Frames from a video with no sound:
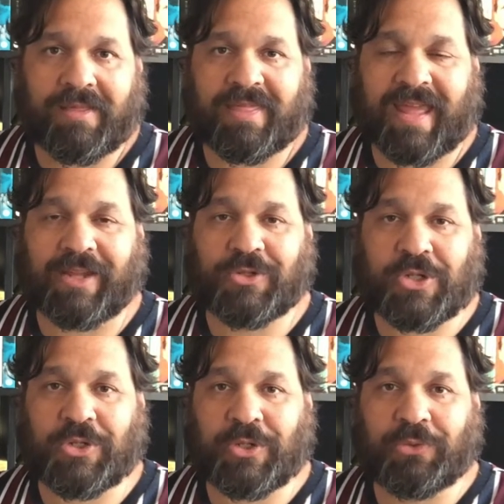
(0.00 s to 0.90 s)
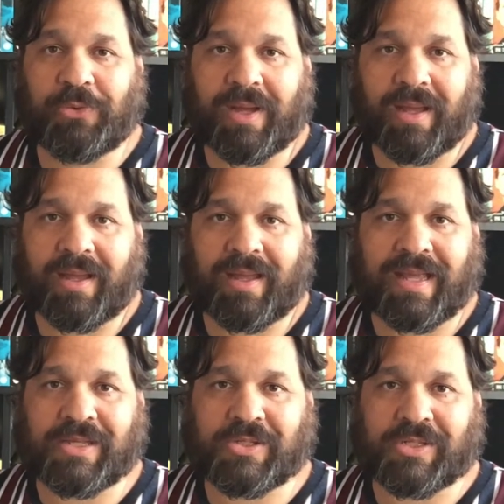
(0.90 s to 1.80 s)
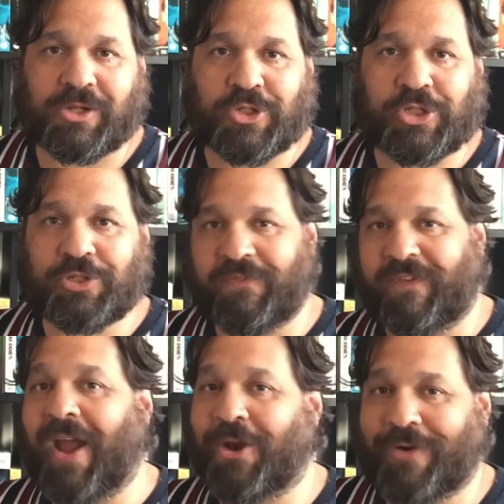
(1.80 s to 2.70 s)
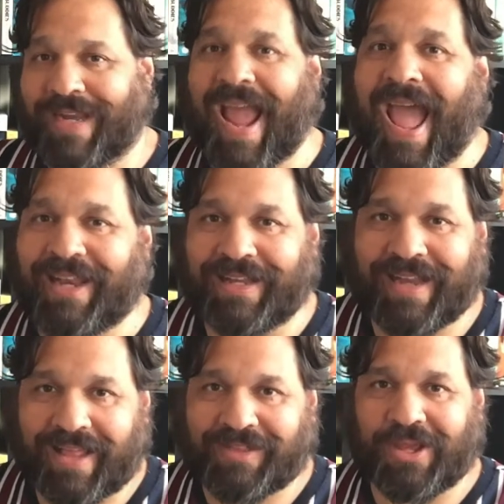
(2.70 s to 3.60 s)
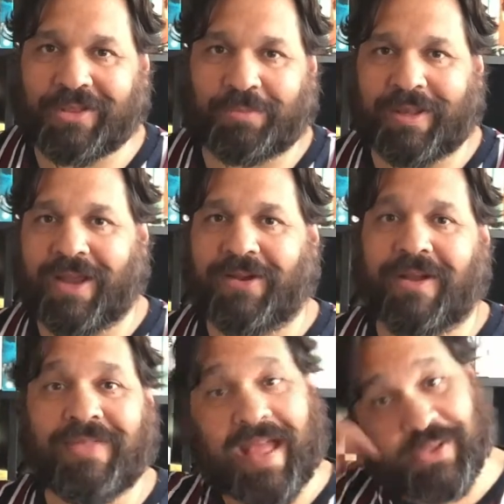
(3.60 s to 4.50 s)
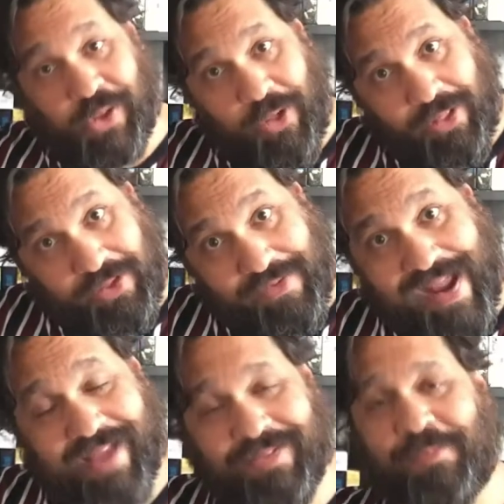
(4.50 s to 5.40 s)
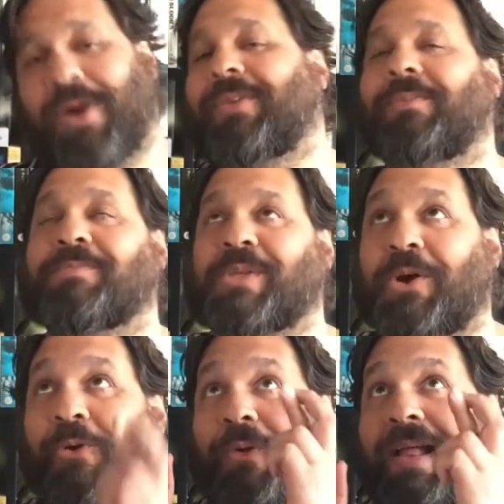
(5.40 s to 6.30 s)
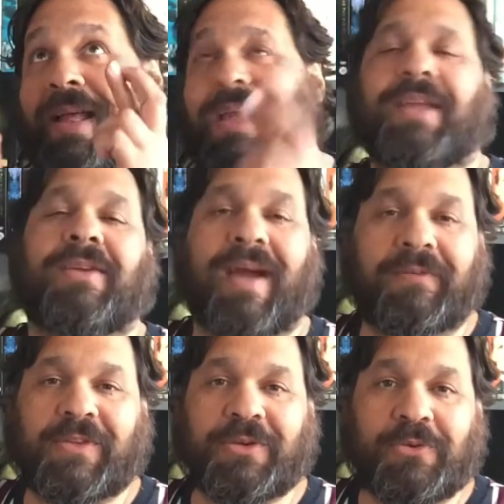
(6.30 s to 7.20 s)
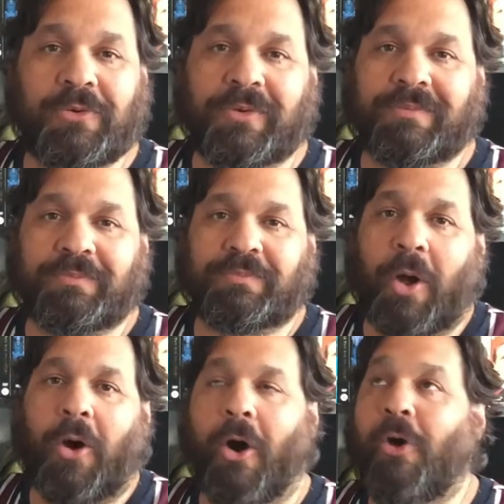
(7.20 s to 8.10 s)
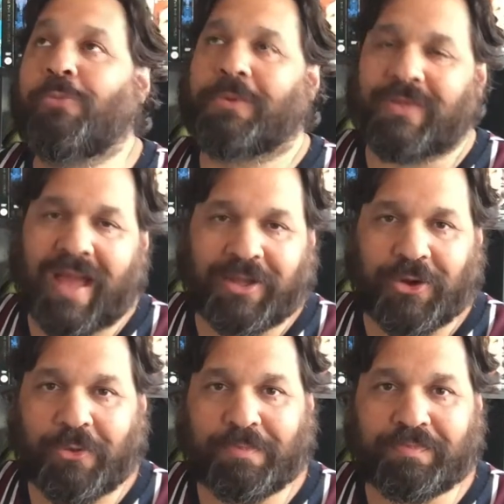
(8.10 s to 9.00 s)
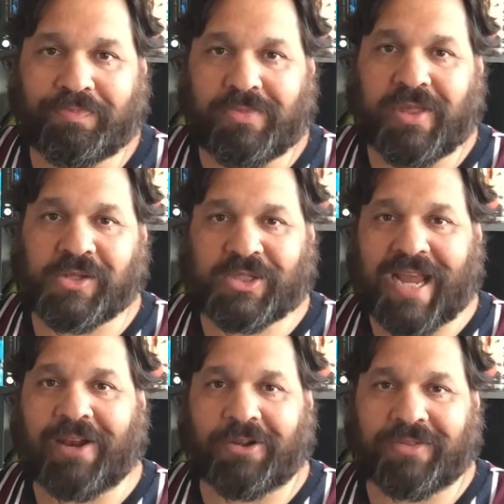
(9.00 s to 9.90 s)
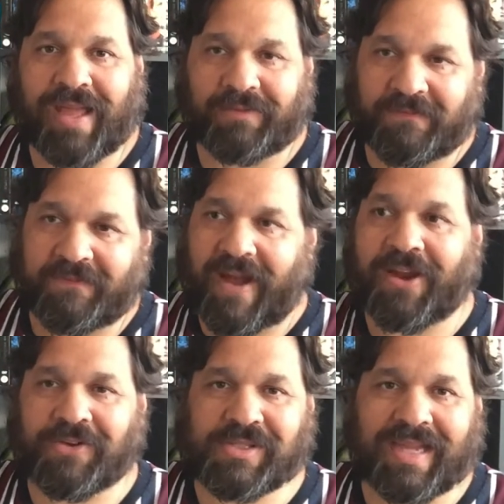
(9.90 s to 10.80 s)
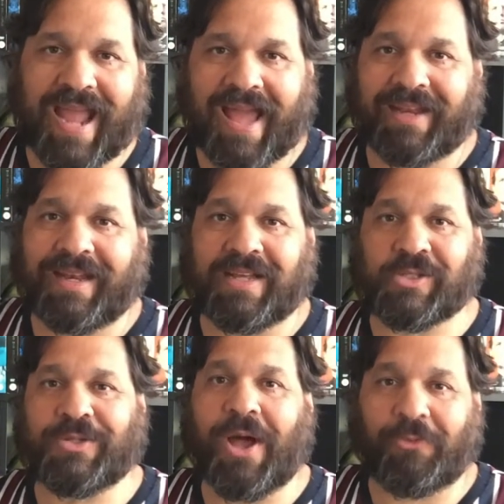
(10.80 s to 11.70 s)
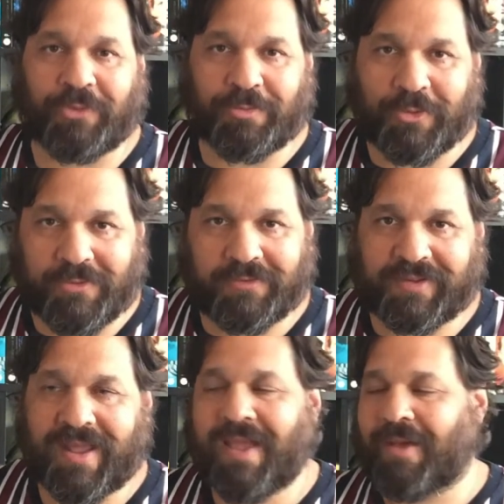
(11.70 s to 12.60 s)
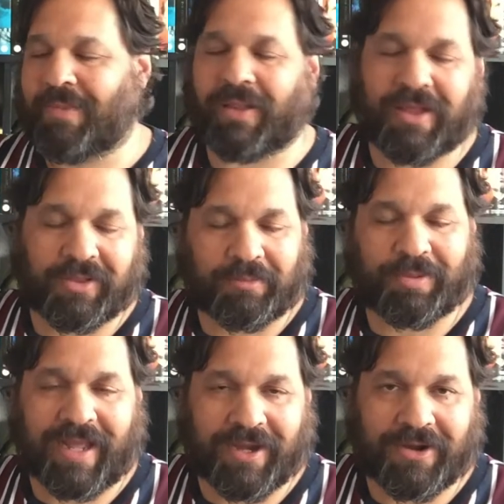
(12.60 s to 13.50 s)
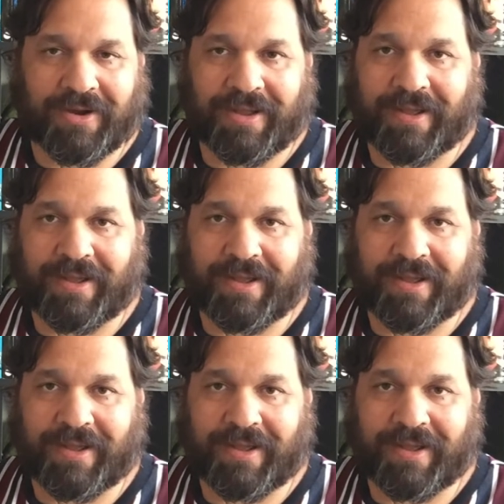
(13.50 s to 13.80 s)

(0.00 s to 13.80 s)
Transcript: thing to do is fire a cannon at the other player, and that's all the way at the bottom. So you have to hope that the sailor that fires the cannon is not removed by the other player.